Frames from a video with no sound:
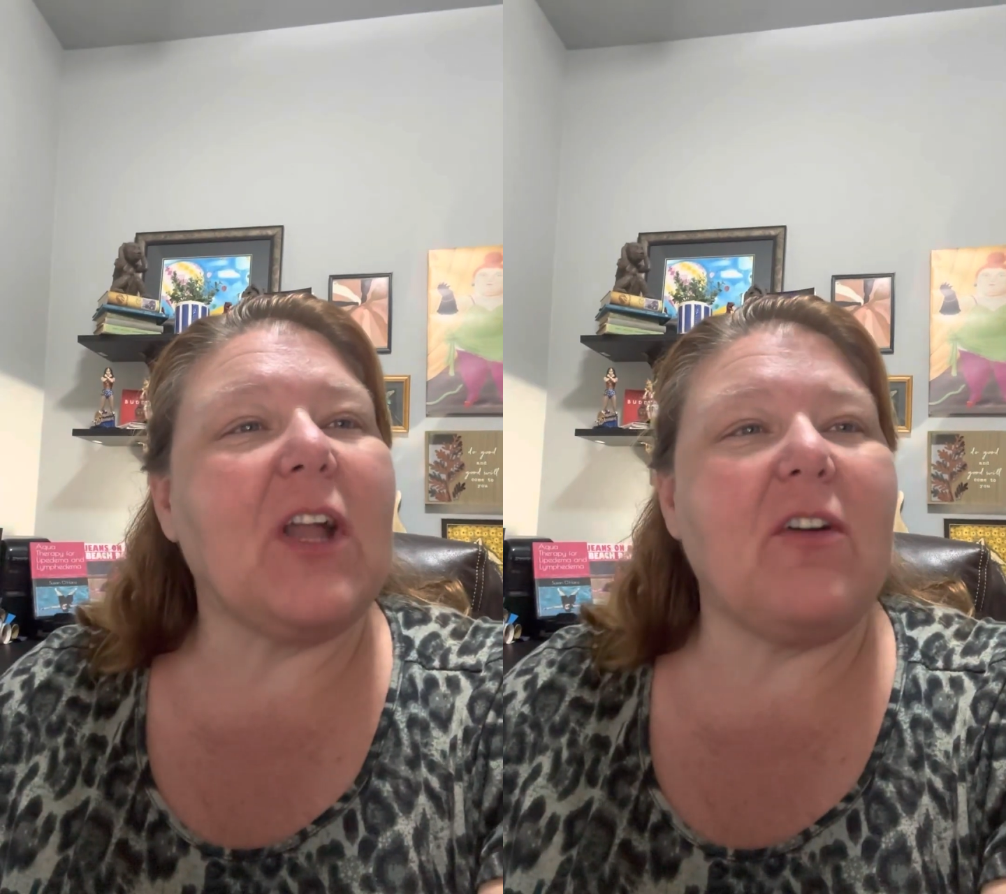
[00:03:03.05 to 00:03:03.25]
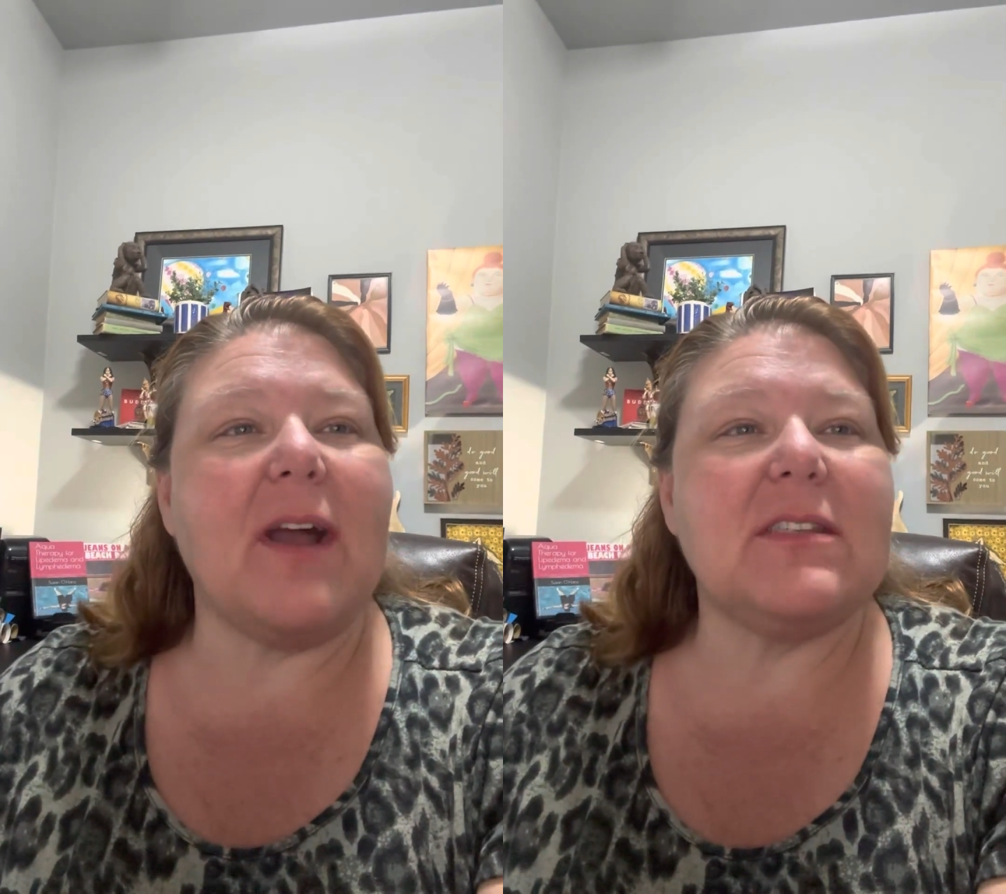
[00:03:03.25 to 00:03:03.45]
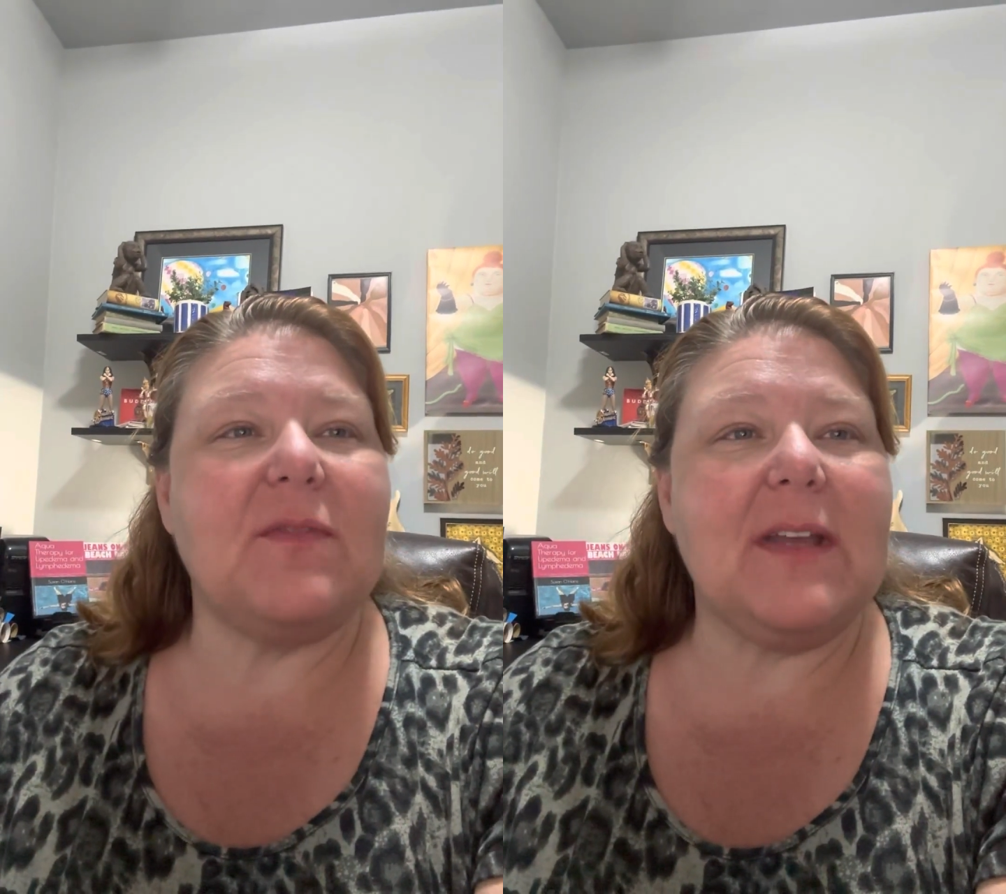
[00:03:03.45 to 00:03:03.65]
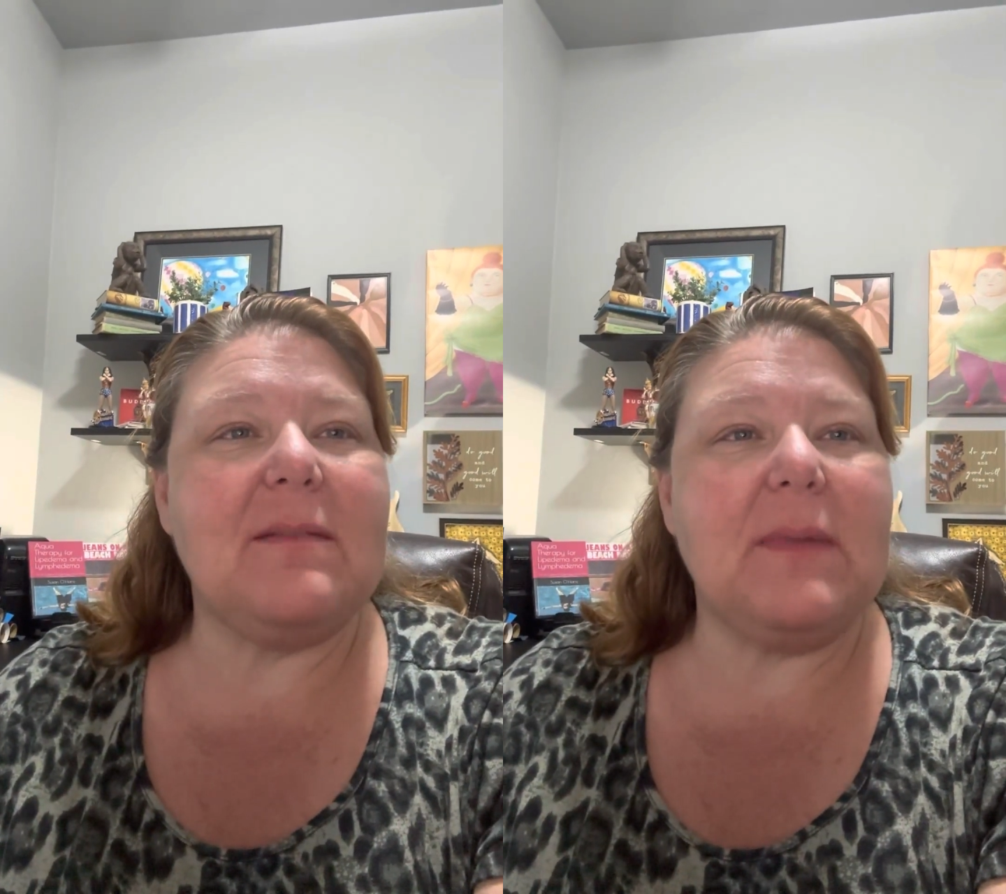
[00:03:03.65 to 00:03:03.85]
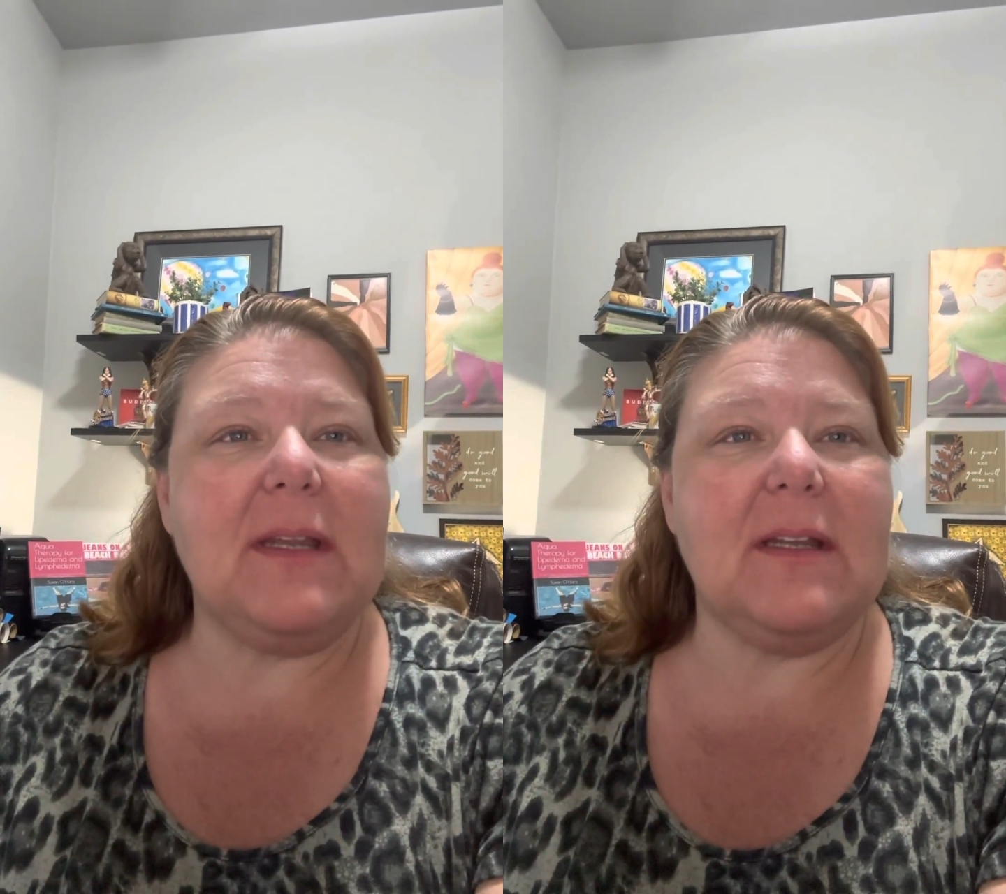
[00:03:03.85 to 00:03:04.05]

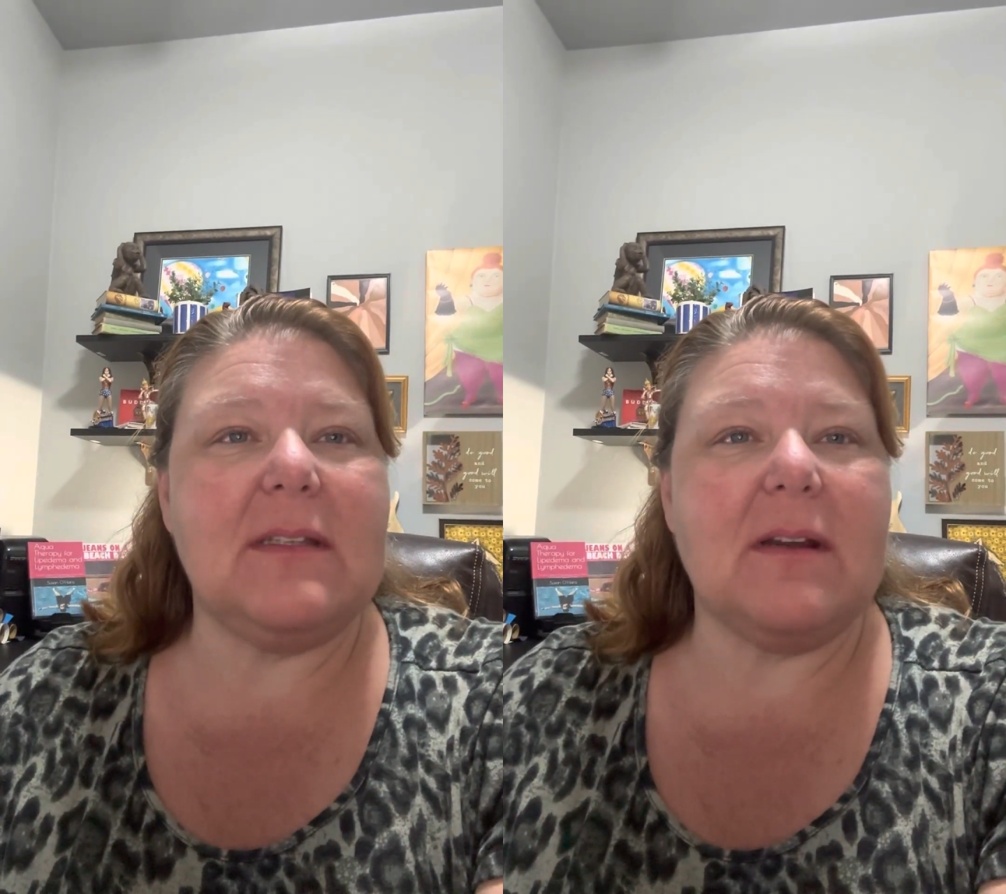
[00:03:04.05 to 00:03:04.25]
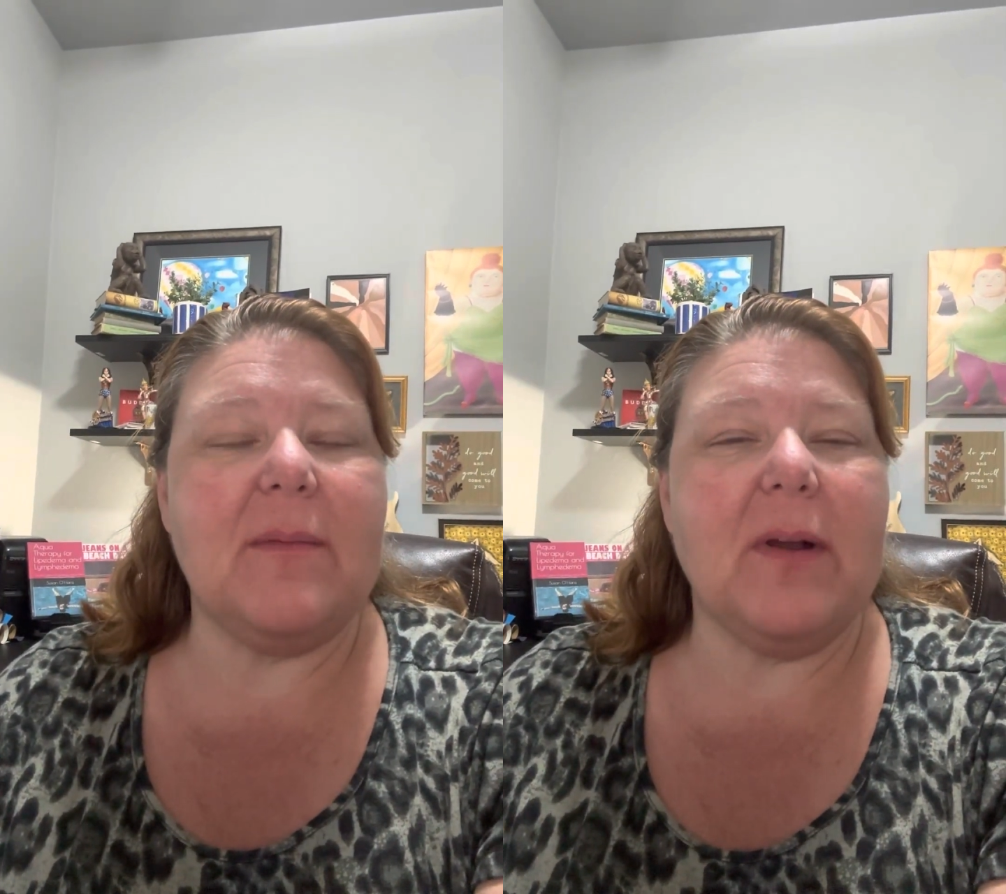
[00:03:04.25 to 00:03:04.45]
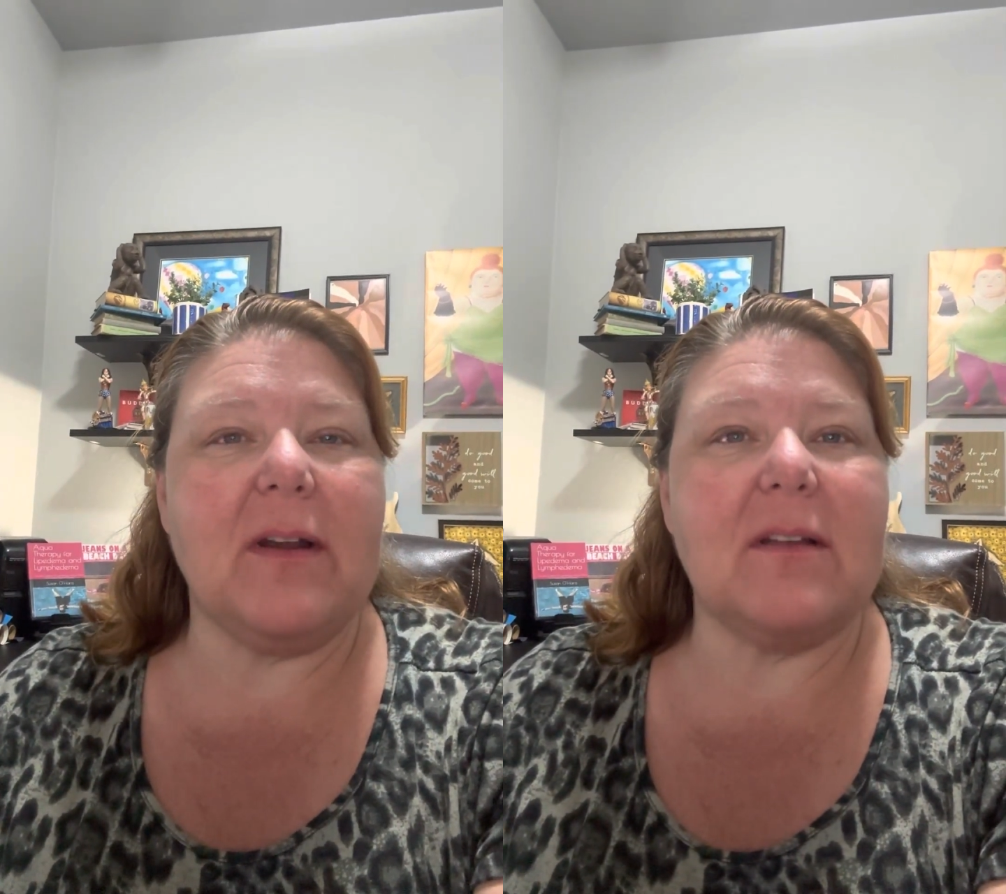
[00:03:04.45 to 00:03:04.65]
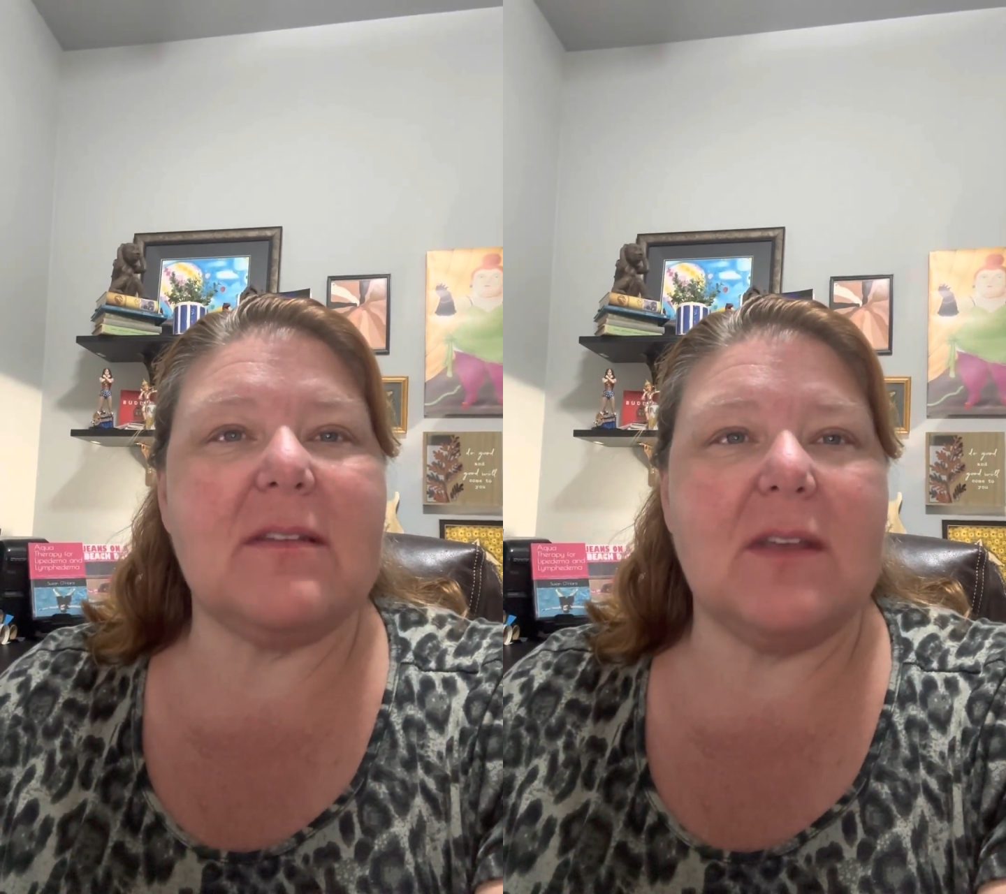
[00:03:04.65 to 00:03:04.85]
grass-fed meat and dairy products.